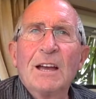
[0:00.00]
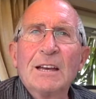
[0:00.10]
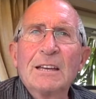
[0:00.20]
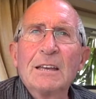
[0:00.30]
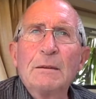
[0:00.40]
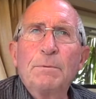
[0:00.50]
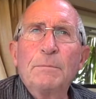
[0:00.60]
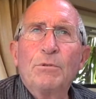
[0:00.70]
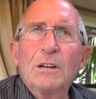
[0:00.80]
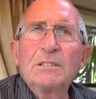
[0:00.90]
keep
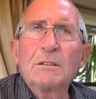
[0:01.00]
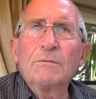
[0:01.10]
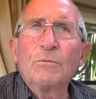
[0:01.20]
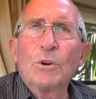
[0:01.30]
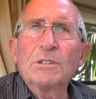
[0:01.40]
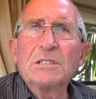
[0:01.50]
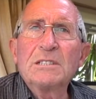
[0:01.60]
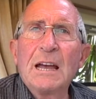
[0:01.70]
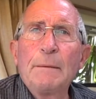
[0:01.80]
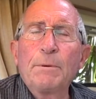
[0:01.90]
abreast of what is
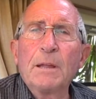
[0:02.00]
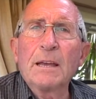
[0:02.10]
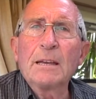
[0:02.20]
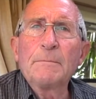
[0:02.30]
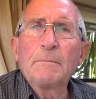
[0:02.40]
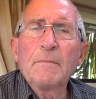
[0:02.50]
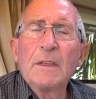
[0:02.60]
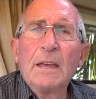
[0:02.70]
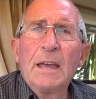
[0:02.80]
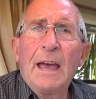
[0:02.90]
happening,
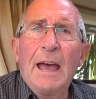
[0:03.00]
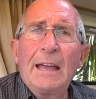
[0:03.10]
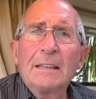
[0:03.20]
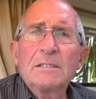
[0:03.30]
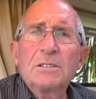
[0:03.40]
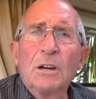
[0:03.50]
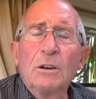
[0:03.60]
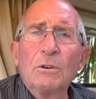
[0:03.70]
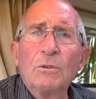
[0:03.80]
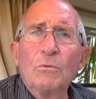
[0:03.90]
and
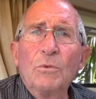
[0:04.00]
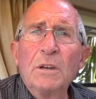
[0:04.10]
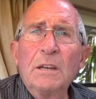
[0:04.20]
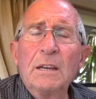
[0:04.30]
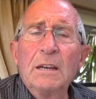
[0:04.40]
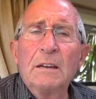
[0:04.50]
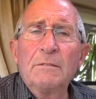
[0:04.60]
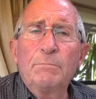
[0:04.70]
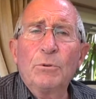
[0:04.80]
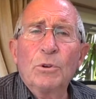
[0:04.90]
so we
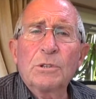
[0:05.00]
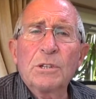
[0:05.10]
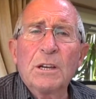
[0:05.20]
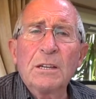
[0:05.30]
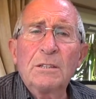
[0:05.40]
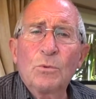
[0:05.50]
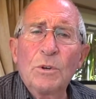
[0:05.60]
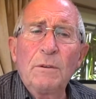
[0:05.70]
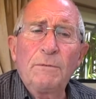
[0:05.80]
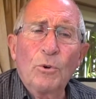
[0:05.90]
have bought a
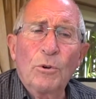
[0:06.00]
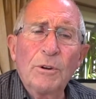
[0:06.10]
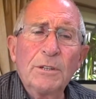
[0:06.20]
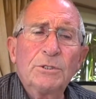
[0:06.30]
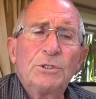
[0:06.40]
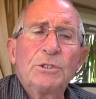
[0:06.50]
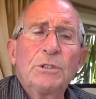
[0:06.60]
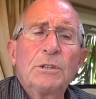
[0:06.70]
24-inch